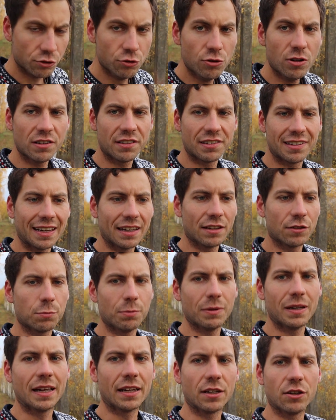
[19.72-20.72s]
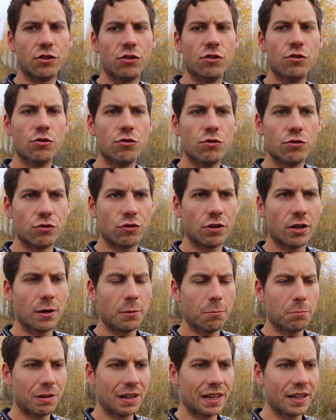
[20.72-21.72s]
USA has been a huge
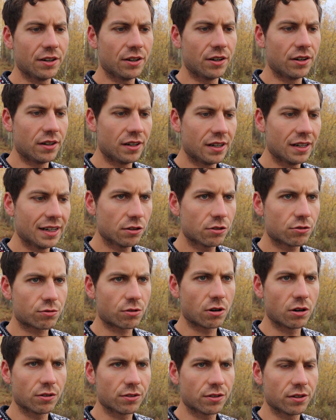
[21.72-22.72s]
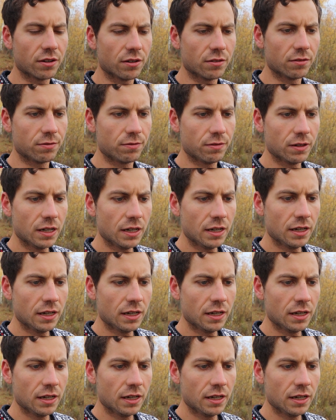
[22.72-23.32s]
player, the growth of